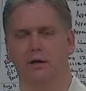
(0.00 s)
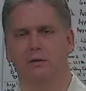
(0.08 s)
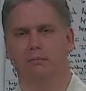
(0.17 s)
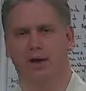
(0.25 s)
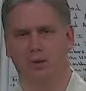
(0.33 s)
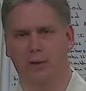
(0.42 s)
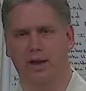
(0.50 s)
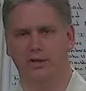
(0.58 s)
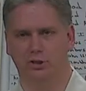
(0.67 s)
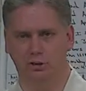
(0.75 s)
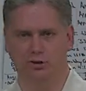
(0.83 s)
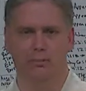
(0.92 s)
By the way, it's
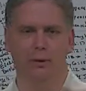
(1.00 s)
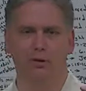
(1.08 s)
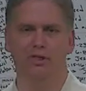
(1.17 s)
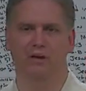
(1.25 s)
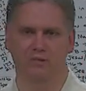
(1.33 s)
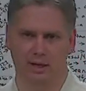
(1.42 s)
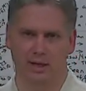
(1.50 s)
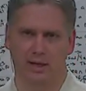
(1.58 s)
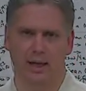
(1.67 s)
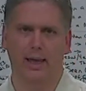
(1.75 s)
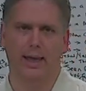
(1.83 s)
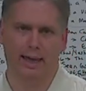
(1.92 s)
news to both of you
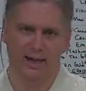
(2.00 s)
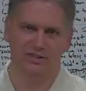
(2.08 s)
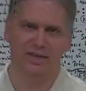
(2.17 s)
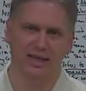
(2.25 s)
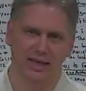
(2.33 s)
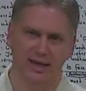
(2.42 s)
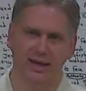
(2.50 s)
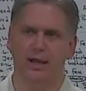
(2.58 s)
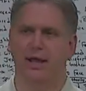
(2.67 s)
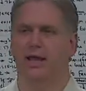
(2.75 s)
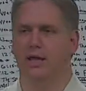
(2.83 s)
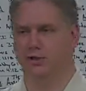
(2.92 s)
he doesn't get it
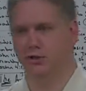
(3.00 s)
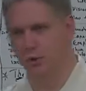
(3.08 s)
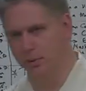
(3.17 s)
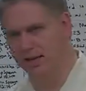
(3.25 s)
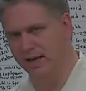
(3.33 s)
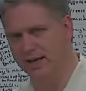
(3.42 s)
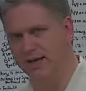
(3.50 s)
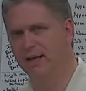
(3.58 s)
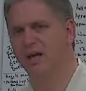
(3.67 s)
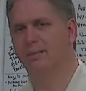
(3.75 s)
and you don't get it,